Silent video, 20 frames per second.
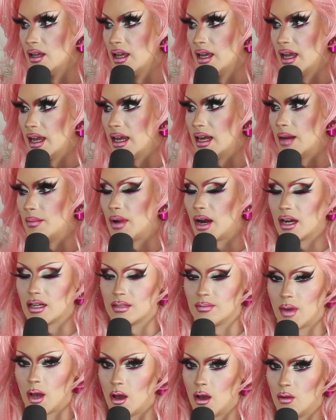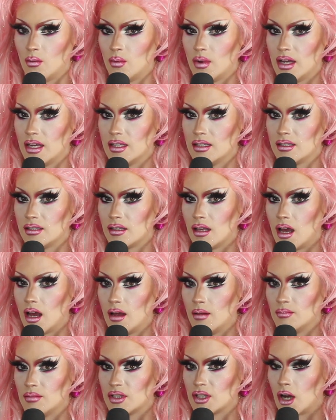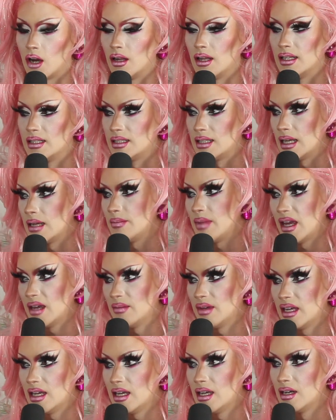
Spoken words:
and Empire's Ball was Scarlett's like baby,